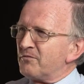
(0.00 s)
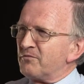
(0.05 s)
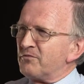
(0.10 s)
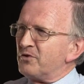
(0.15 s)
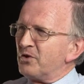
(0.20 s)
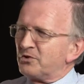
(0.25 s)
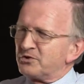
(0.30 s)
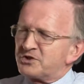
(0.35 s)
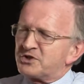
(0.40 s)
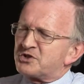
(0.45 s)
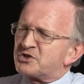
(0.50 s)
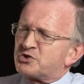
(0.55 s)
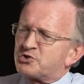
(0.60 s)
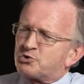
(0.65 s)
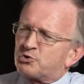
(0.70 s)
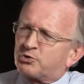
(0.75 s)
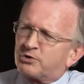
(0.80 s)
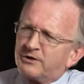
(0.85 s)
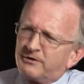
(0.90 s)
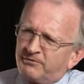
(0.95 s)
not just
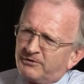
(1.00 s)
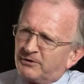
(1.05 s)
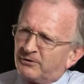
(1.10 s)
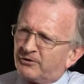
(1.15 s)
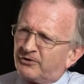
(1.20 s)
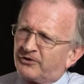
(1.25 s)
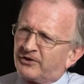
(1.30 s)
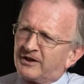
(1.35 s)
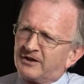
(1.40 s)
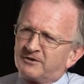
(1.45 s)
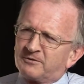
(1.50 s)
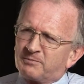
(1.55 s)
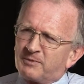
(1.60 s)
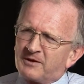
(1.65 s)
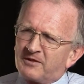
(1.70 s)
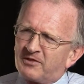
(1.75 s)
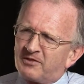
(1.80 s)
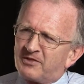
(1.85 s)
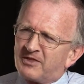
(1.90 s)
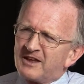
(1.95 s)
trivial things,
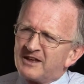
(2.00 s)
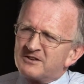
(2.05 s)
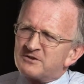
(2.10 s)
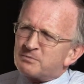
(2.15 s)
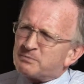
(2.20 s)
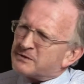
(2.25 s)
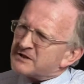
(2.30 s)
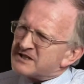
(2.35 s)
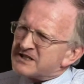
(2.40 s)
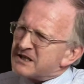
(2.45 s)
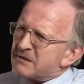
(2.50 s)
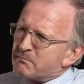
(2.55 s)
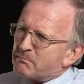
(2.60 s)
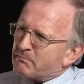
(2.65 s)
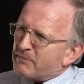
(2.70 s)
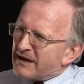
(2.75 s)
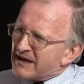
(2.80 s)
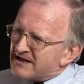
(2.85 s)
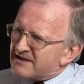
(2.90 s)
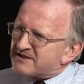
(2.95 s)
but things pretty
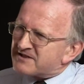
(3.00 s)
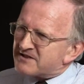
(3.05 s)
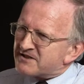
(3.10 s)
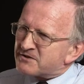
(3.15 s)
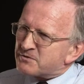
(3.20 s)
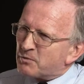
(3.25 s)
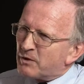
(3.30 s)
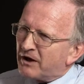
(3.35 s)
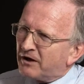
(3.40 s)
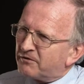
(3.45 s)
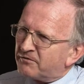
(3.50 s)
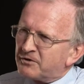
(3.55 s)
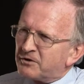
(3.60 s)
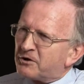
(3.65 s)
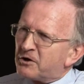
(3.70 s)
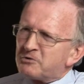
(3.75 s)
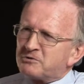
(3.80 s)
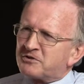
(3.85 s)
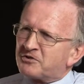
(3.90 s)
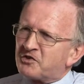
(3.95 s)
base as well. If you
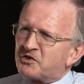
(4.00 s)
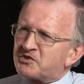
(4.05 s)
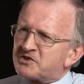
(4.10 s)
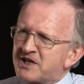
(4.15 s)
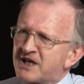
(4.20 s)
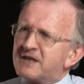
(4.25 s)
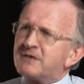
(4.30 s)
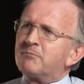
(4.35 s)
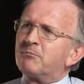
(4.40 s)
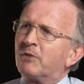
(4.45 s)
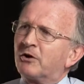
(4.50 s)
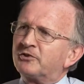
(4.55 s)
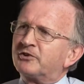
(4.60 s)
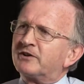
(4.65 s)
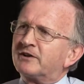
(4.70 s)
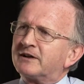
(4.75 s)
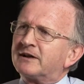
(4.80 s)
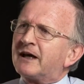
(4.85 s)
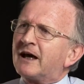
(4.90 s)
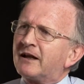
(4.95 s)
go to the Tate
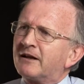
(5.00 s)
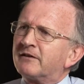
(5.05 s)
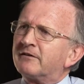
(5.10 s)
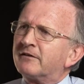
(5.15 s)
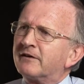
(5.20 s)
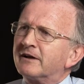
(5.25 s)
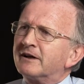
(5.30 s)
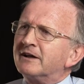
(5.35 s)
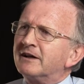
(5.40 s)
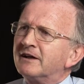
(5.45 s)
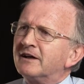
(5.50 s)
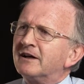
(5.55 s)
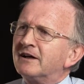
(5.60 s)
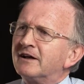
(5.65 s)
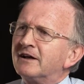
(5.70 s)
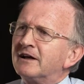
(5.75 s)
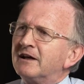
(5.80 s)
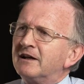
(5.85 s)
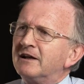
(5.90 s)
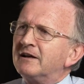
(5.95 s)
Modern Gallery
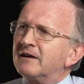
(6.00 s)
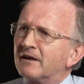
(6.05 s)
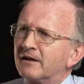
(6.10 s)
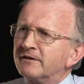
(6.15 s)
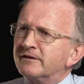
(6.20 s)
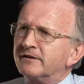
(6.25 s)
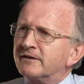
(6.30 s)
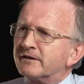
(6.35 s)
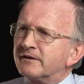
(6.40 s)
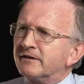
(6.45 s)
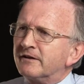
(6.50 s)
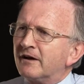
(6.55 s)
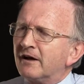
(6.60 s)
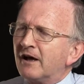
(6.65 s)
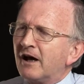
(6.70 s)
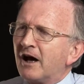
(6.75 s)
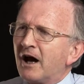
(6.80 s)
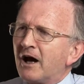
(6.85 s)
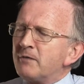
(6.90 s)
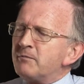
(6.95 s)
in London,
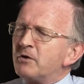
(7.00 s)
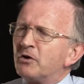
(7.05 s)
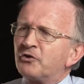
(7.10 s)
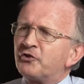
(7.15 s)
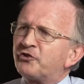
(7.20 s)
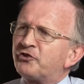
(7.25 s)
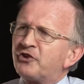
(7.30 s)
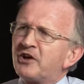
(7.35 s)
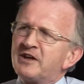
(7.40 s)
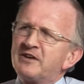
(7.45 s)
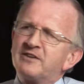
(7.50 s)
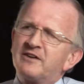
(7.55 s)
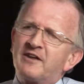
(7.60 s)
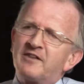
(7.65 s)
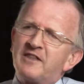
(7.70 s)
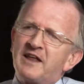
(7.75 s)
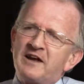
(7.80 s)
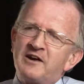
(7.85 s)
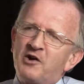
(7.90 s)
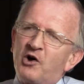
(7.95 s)
I'm not saying
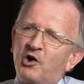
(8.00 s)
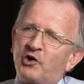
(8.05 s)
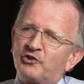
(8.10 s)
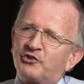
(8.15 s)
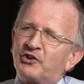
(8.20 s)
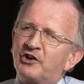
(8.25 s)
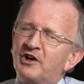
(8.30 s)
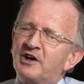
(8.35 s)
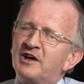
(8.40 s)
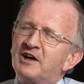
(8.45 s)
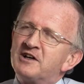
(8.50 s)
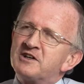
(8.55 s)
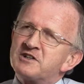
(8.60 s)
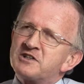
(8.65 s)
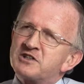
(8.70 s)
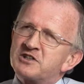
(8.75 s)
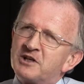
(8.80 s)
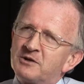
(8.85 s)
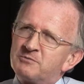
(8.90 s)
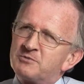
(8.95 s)
that they're not
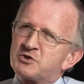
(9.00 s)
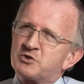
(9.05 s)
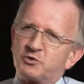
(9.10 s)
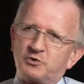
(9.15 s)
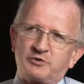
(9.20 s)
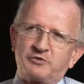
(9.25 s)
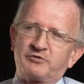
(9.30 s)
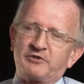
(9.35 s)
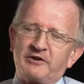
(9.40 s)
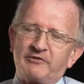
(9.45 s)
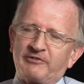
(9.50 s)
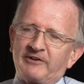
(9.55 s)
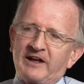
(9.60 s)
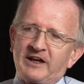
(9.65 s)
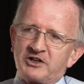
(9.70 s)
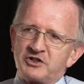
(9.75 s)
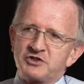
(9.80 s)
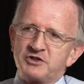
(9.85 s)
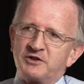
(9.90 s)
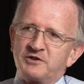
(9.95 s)
some sort of
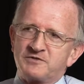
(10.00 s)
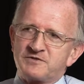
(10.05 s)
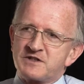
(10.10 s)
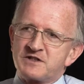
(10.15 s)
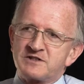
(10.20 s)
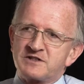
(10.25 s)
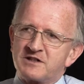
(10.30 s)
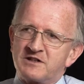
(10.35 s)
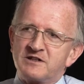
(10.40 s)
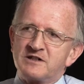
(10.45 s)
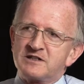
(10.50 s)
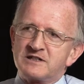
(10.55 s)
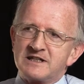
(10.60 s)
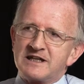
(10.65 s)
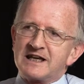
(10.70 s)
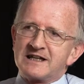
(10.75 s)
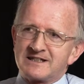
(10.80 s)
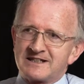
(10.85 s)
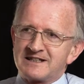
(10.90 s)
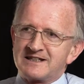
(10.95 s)
reflection of
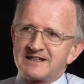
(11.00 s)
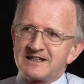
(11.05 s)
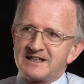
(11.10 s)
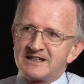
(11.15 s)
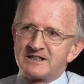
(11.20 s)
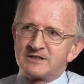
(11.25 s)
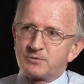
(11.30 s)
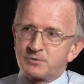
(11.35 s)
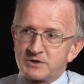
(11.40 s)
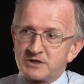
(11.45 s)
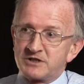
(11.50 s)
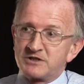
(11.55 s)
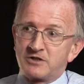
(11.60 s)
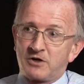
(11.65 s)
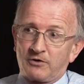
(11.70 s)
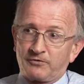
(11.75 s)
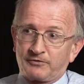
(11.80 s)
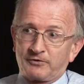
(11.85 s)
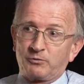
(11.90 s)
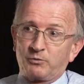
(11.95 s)
society as it is, which is
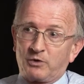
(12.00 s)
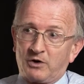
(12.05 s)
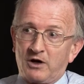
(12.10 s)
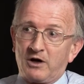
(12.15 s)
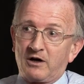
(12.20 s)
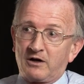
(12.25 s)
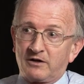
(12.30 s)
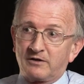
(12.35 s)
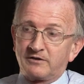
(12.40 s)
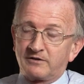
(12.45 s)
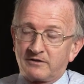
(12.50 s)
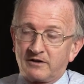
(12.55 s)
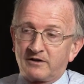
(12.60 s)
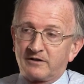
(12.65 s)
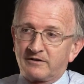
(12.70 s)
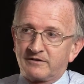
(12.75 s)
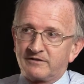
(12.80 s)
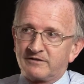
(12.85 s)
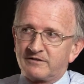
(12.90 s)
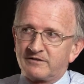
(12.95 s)
often what art
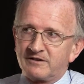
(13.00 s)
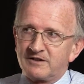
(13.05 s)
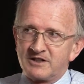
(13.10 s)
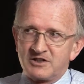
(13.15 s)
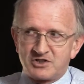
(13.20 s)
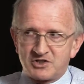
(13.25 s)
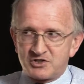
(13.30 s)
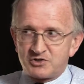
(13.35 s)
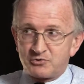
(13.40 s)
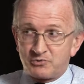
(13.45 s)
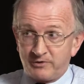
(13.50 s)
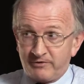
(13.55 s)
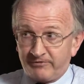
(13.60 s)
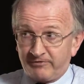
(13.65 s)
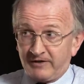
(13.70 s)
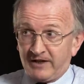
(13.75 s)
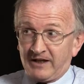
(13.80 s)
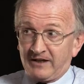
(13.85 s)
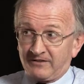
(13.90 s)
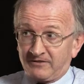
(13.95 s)
does. It just
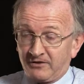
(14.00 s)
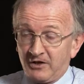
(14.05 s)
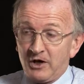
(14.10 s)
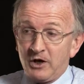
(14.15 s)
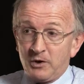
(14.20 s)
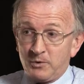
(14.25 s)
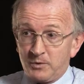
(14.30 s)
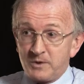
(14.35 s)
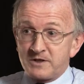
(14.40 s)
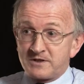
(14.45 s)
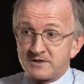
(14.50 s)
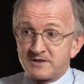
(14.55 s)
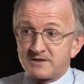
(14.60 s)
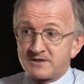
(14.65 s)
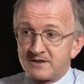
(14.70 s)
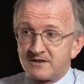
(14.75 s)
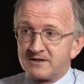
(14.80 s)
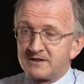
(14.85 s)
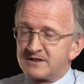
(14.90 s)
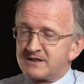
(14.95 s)
reflects where
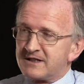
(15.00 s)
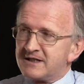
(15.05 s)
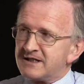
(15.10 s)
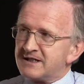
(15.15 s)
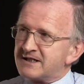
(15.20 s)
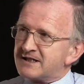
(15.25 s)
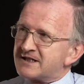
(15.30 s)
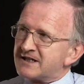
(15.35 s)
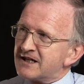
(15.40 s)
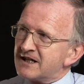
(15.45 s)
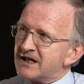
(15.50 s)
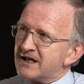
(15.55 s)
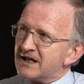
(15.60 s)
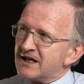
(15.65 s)
society is.